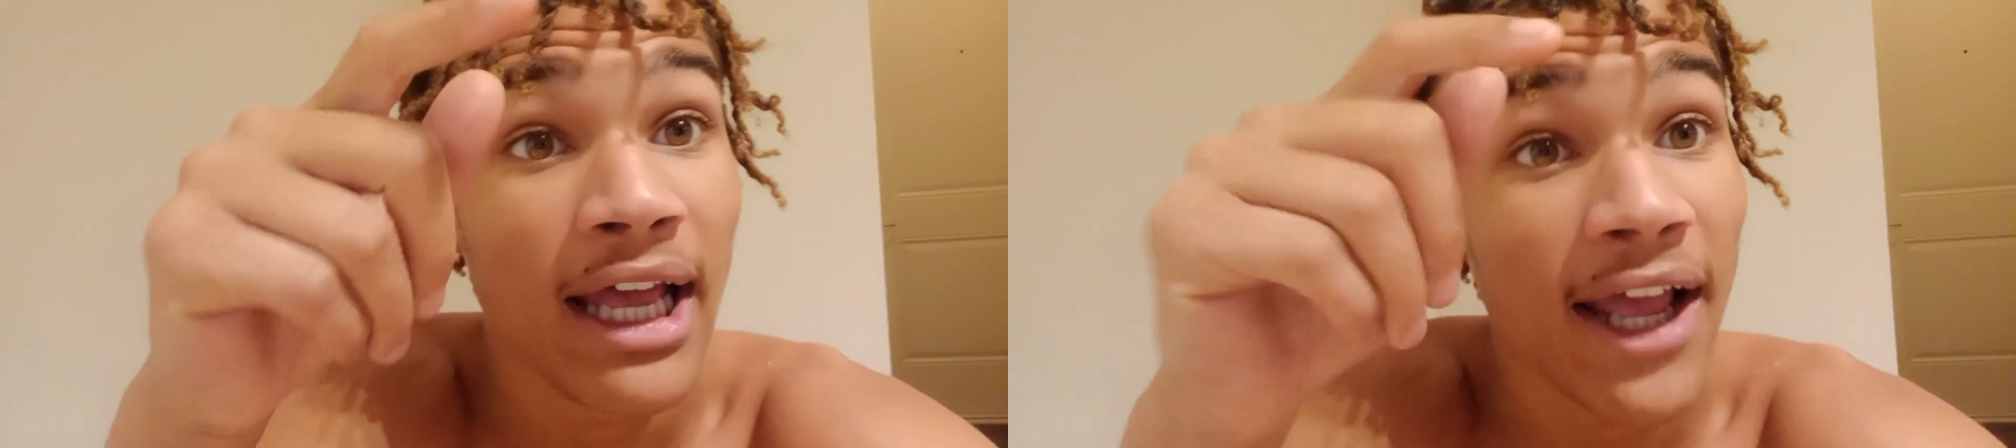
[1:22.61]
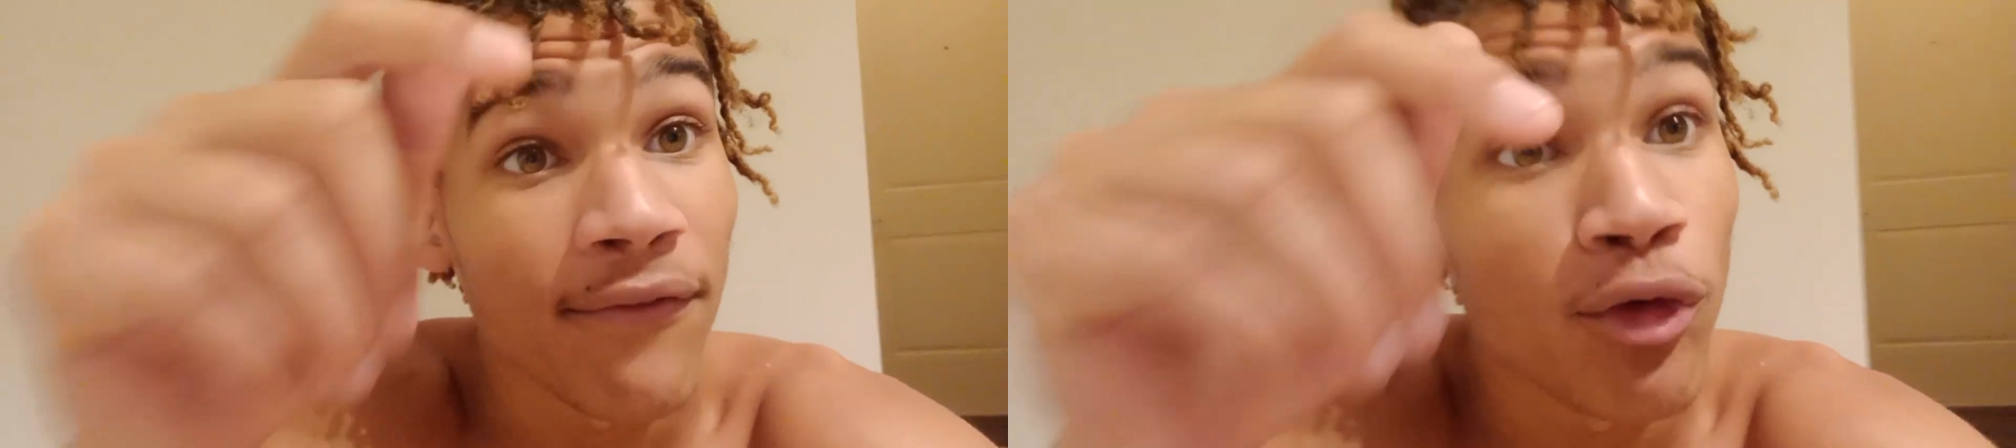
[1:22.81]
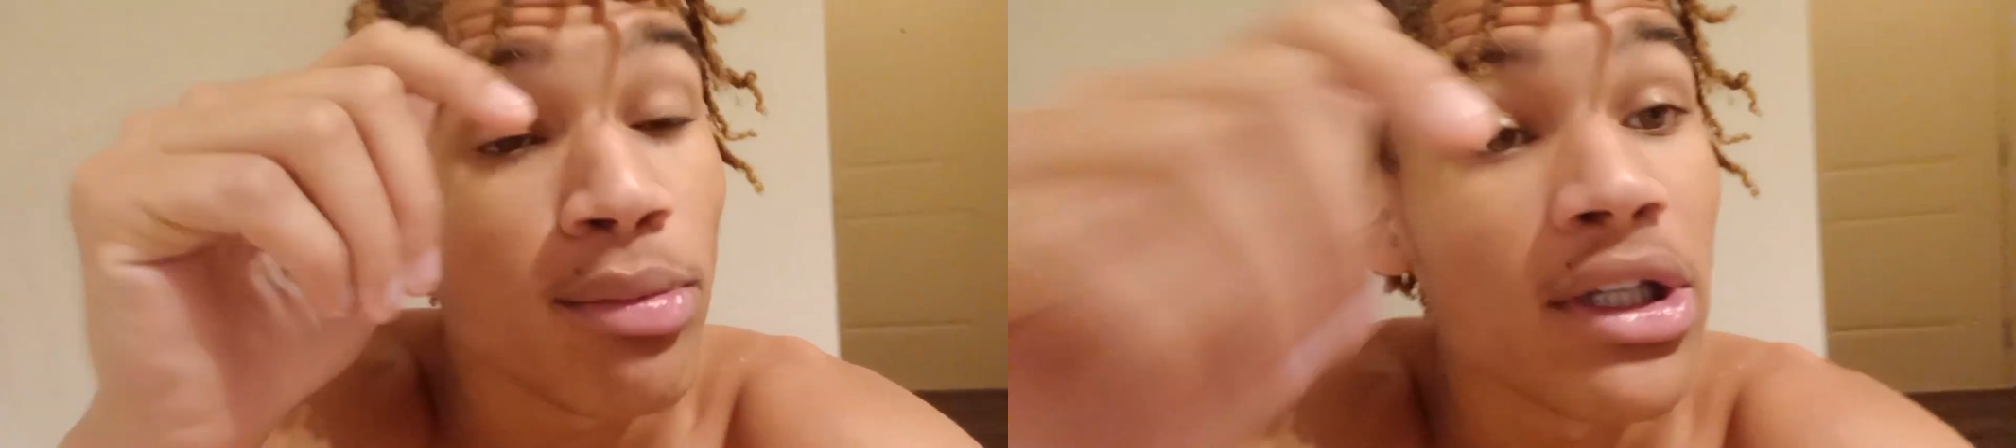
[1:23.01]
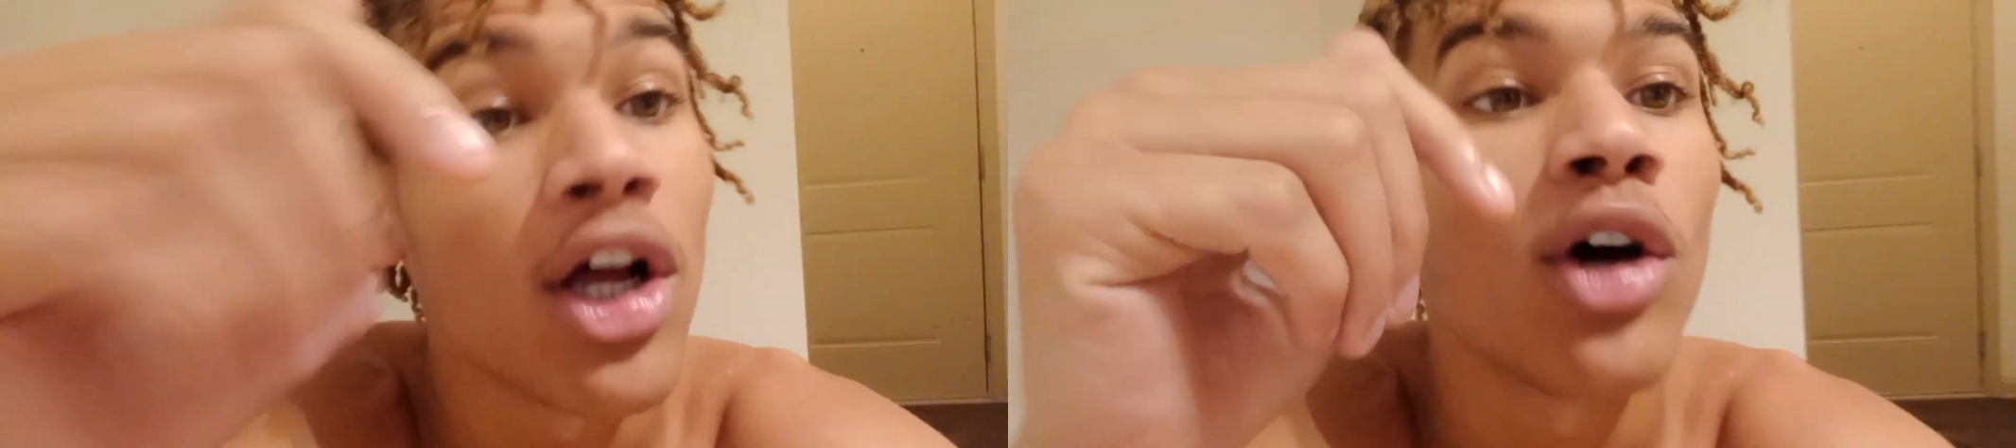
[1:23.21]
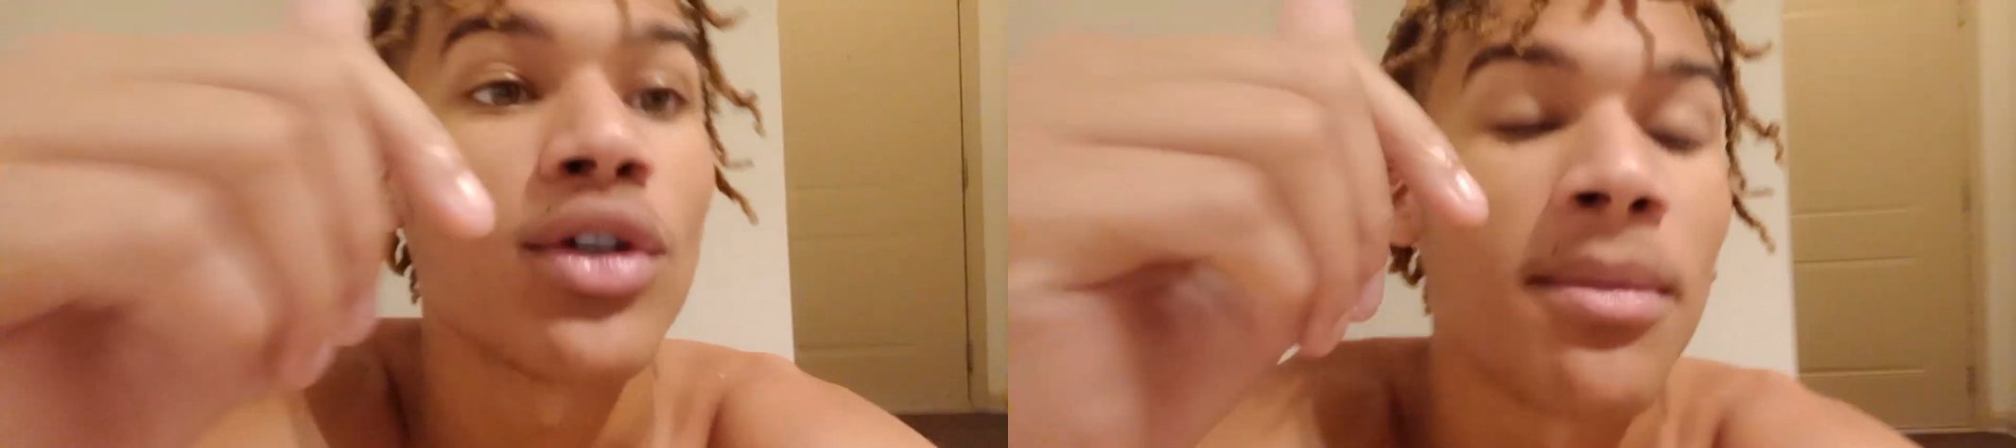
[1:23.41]
If you
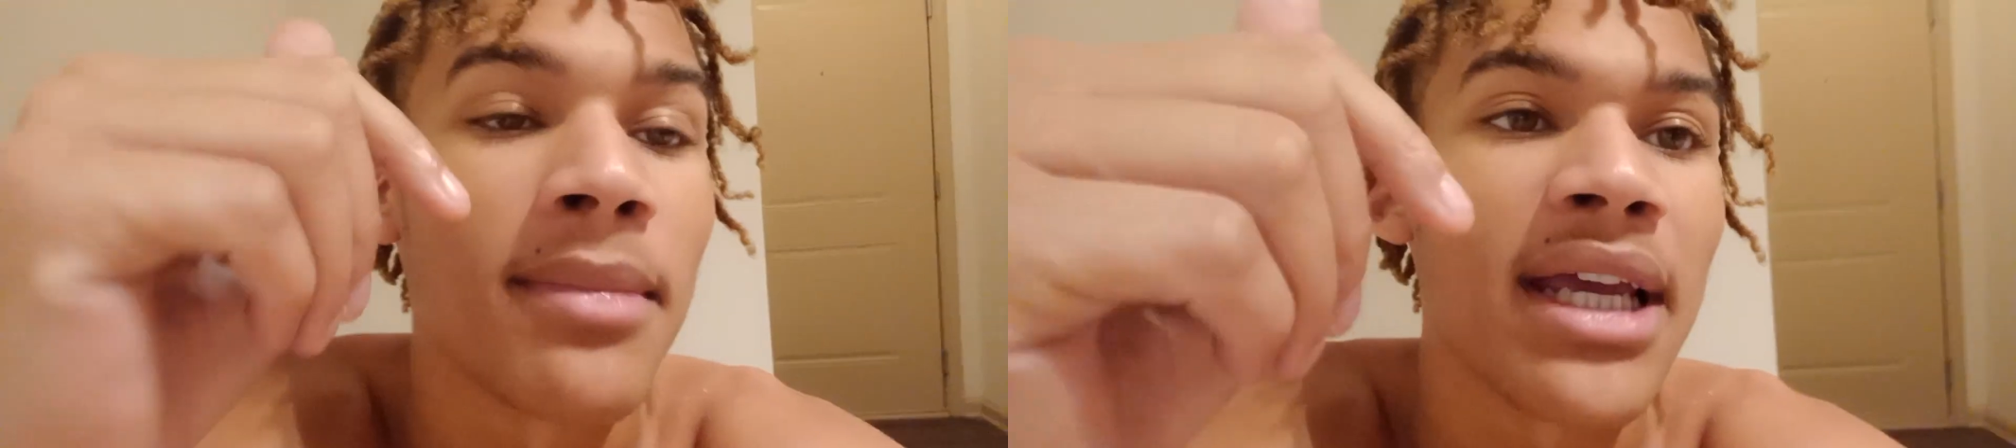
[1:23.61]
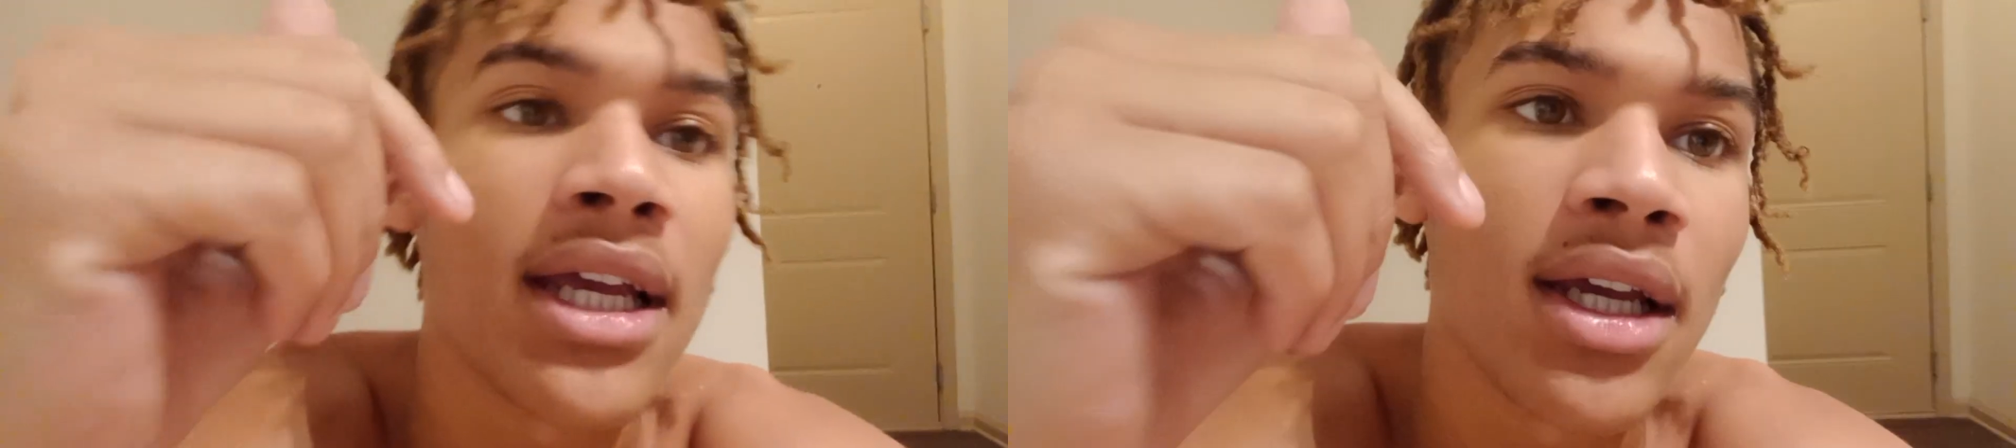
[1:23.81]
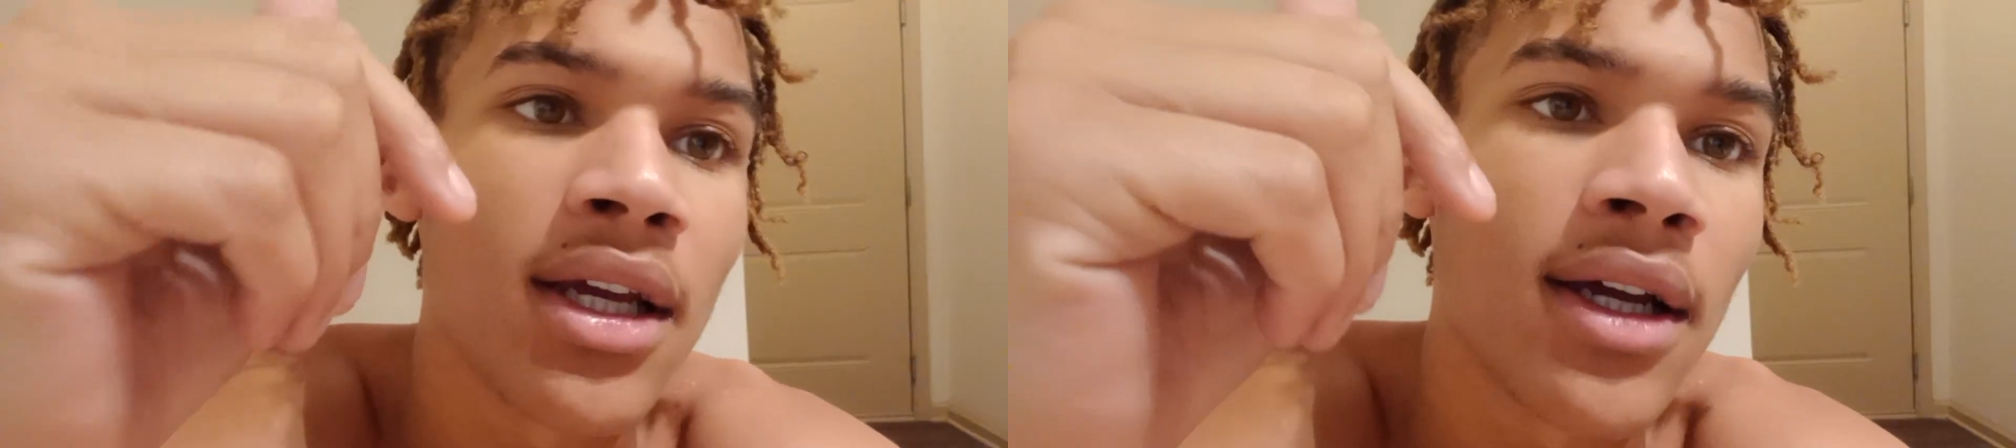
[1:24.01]
belong to me,